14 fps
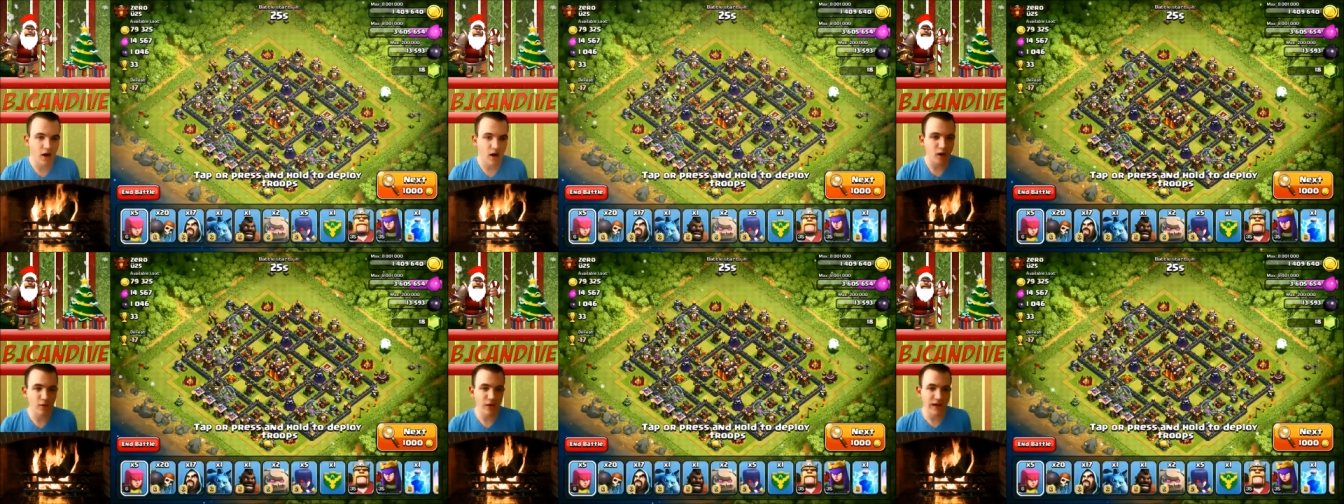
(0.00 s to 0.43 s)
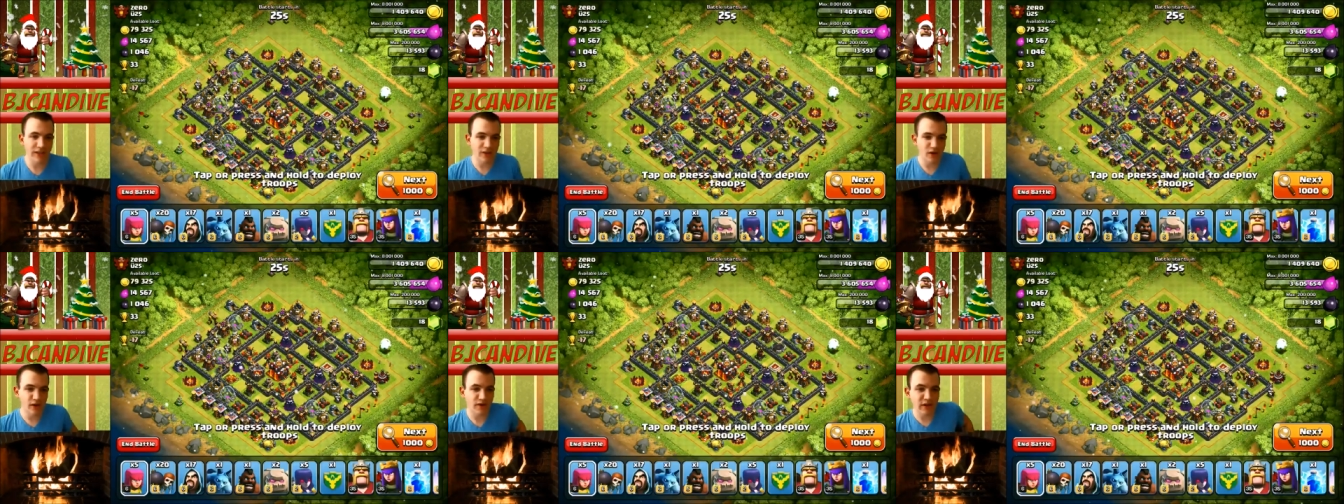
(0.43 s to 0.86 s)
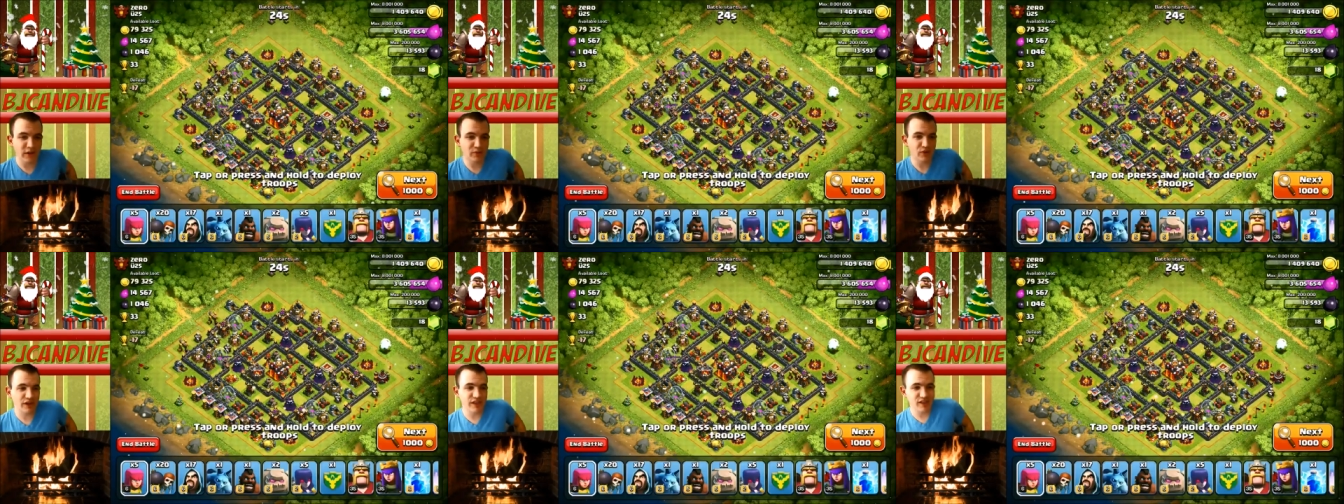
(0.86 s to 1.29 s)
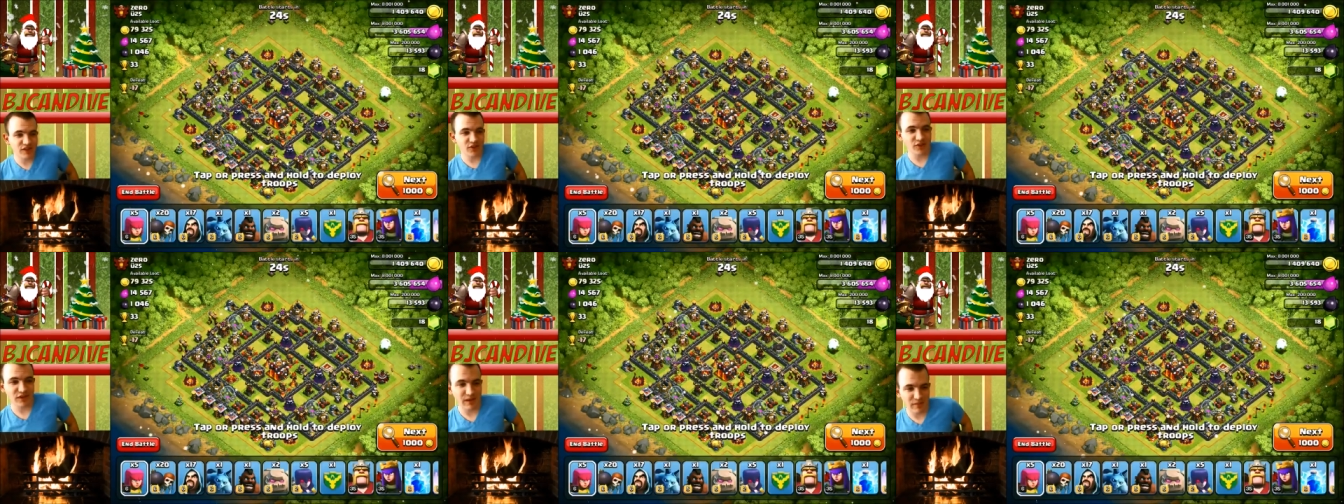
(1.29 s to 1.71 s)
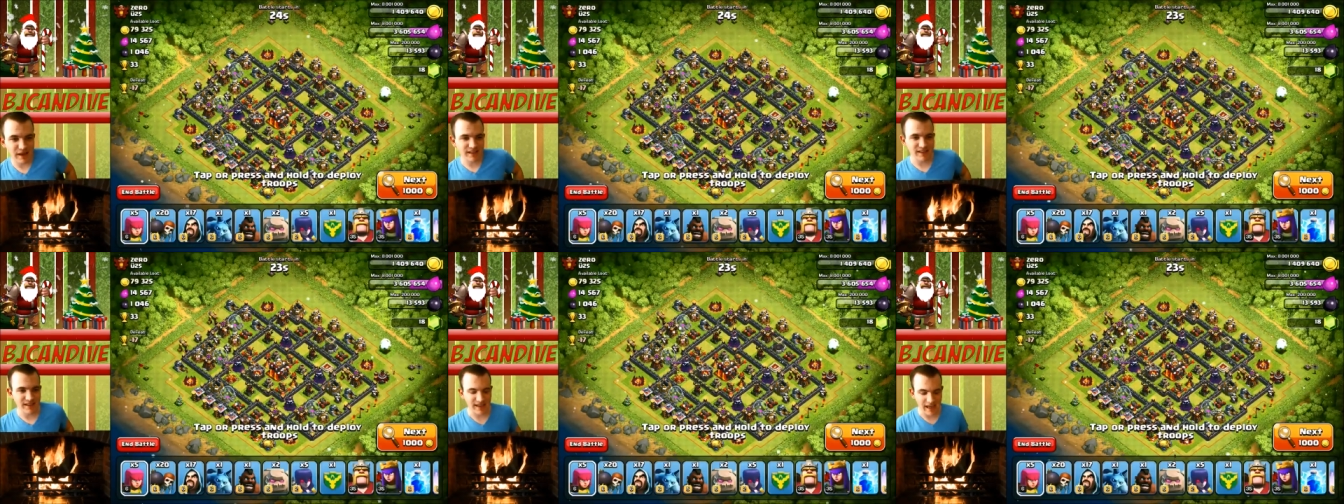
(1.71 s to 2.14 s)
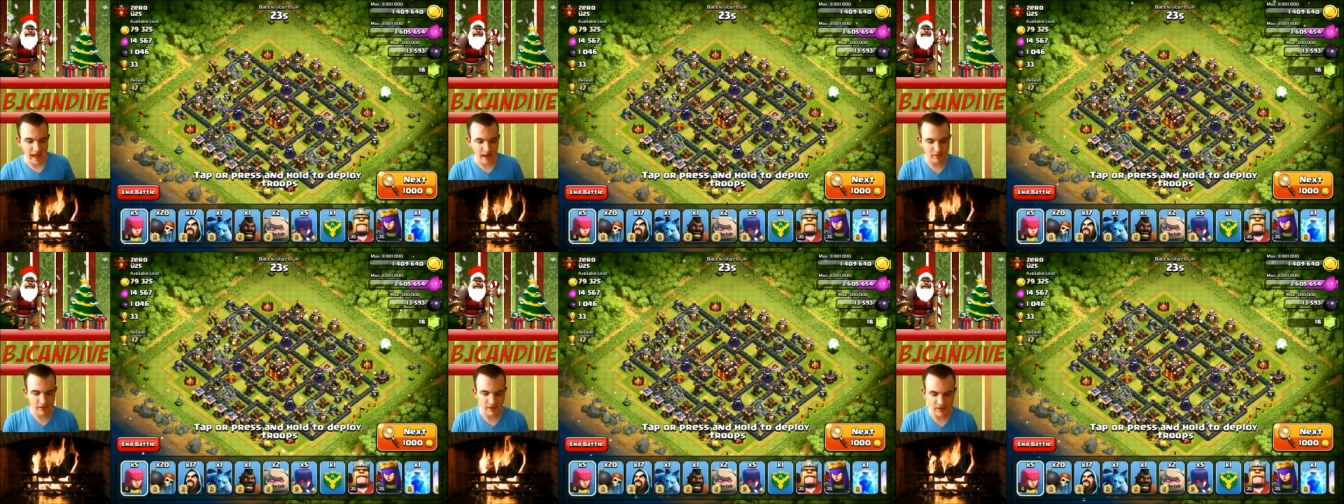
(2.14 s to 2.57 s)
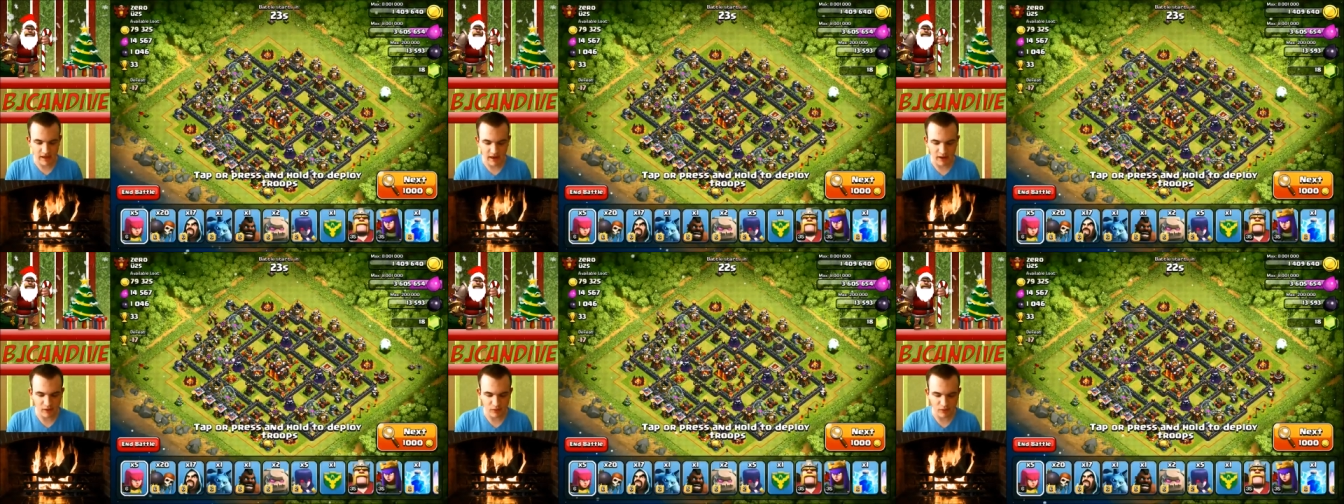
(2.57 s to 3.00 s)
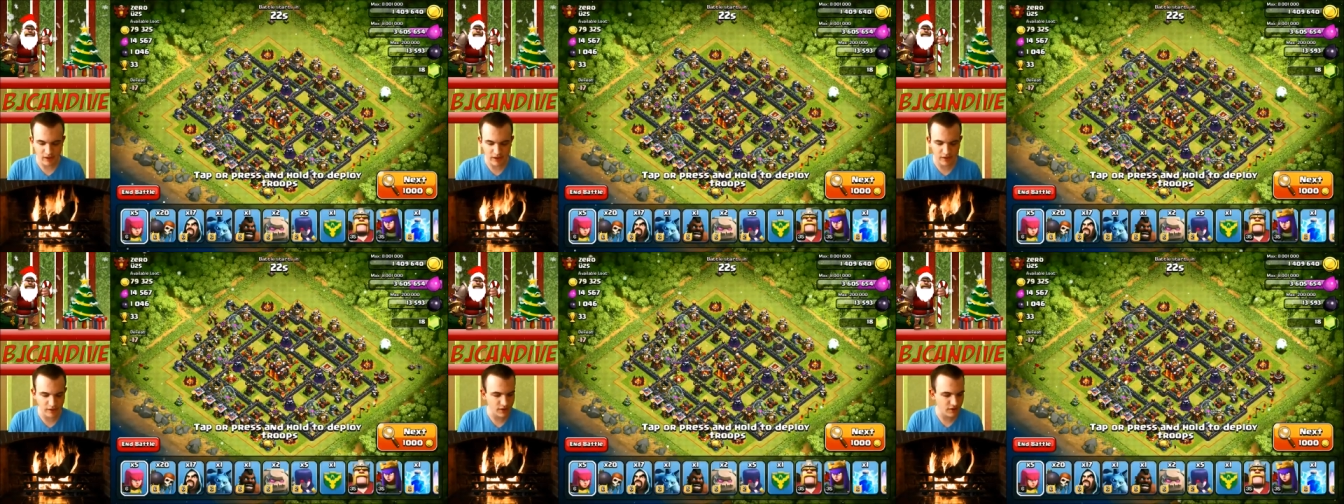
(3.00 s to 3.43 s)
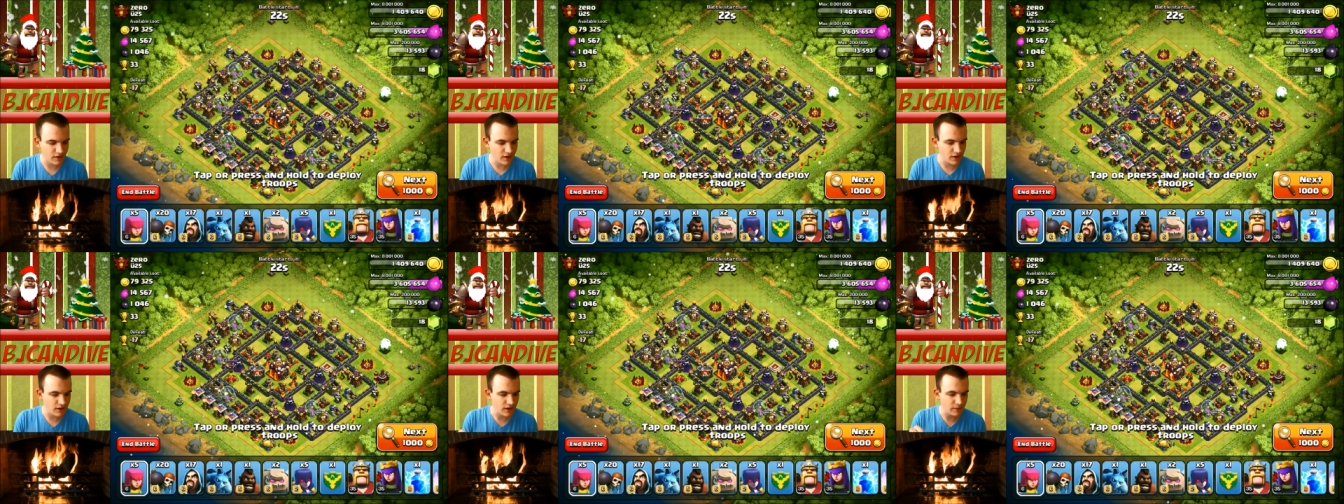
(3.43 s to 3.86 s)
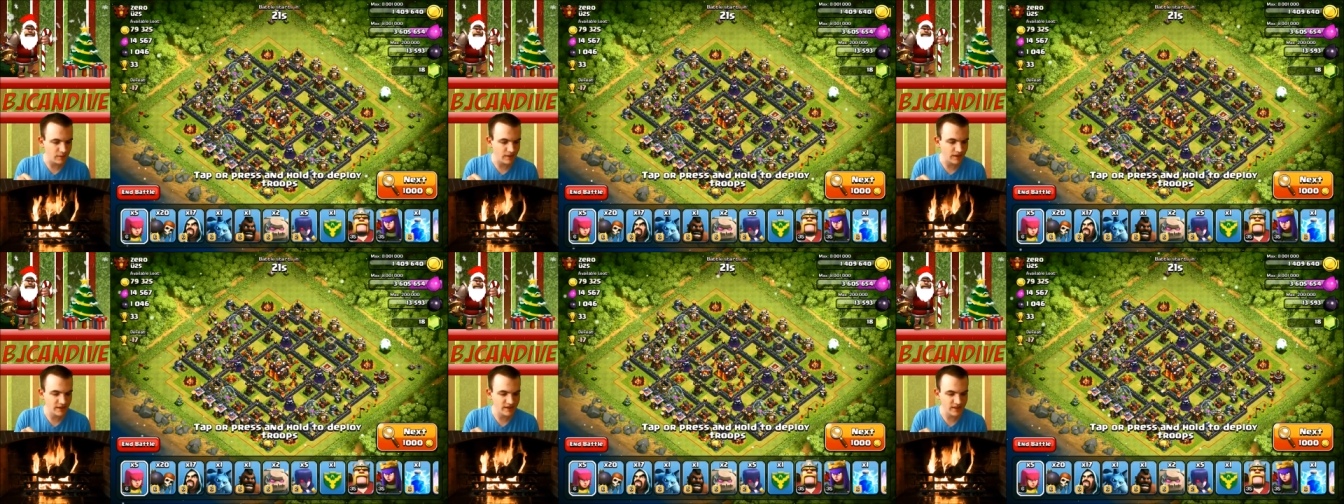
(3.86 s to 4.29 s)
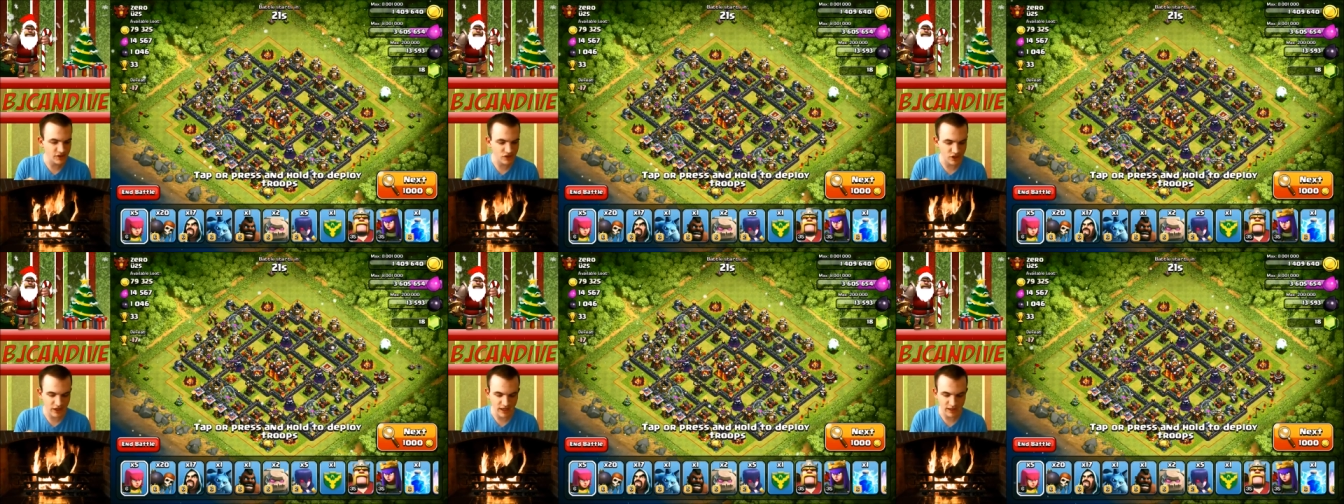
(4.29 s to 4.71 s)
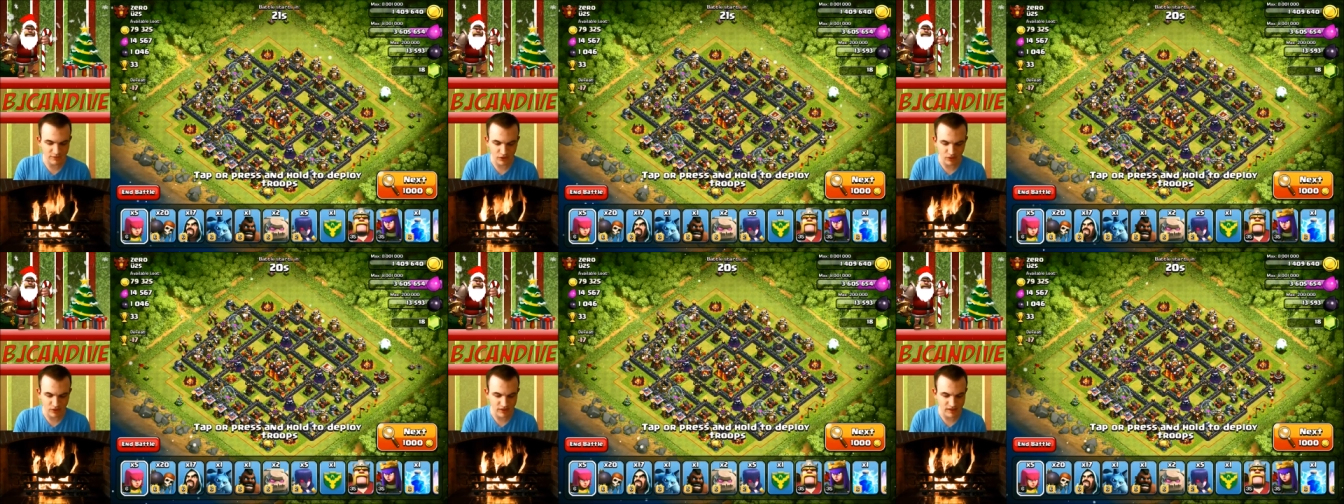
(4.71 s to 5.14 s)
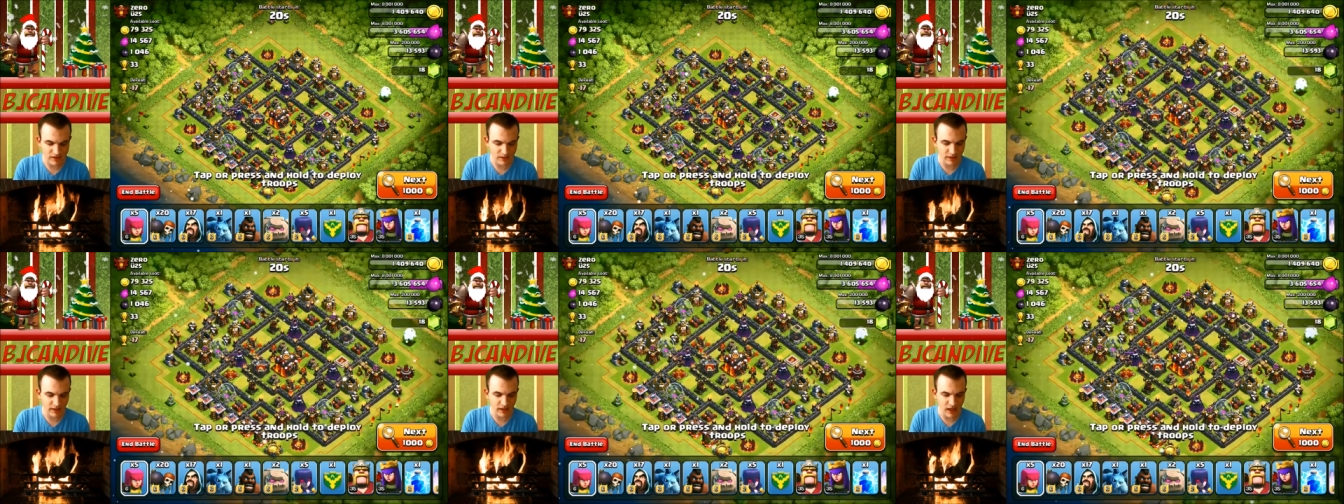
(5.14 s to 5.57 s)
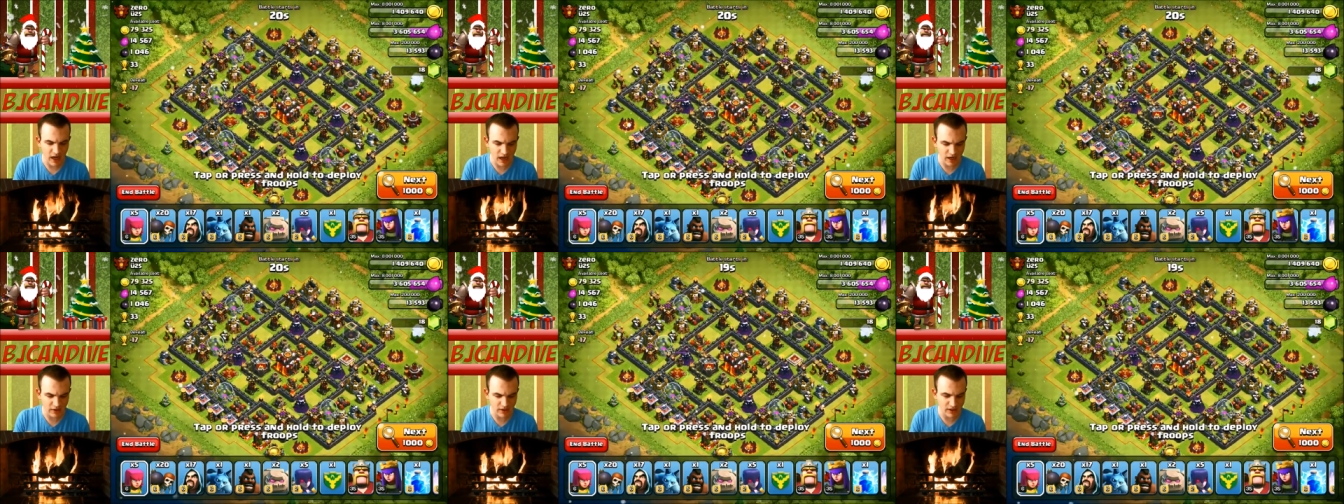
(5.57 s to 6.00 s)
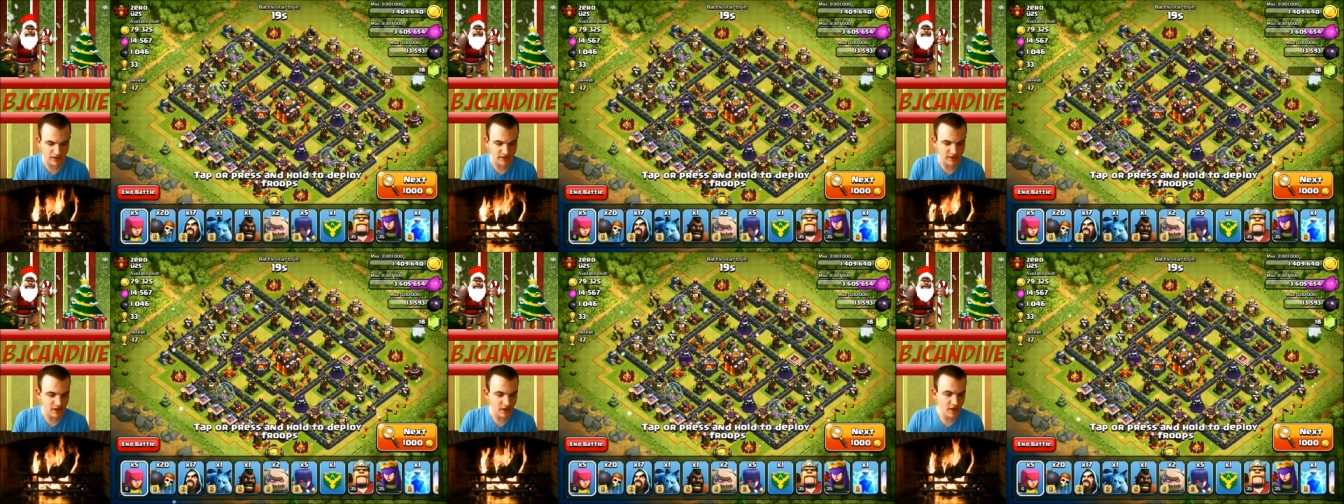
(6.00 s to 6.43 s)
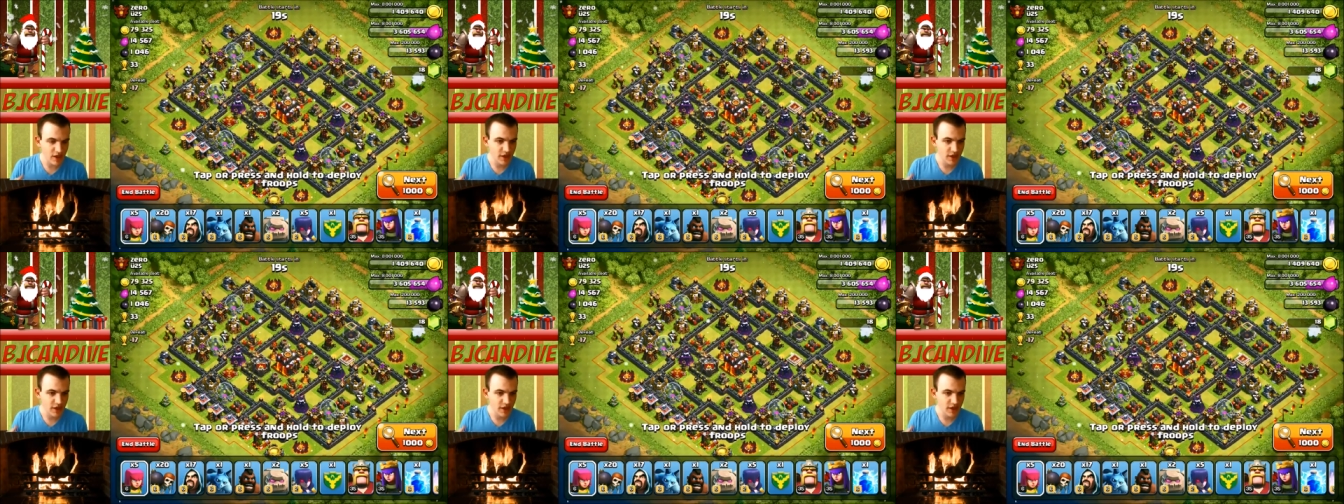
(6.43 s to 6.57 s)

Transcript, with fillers: Alright, so I found a pretty salty base to cap us out here. Um, it is in champ, so it is going to be a lot higher than us.